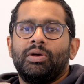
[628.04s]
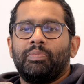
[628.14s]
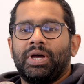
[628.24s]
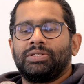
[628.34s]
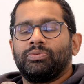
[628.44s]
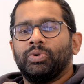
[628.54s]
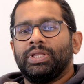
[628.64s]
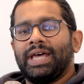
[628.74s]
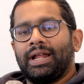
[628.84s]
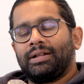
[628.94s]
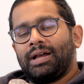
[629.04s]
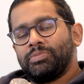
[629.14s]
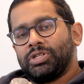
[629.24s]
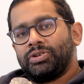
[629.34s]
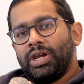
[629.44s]
But with that
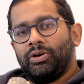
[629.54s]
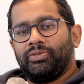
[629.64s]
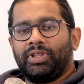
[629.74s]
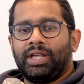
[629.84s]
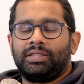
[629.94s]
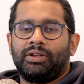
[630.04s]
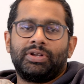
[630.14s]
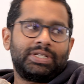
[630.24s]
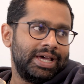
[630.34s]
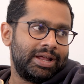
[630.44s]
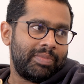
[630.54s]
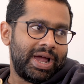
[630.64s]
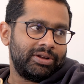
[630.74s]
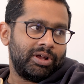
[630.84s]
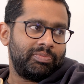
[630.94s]
comes a trade-off that the return
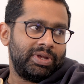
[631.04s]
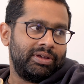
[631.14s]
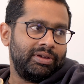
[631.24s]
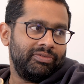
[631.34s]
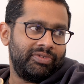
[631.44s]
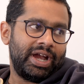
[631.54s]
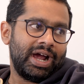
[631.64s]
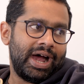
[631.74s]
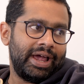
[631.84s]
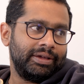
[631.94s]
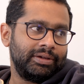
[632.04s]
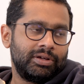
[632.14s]
might not be very high.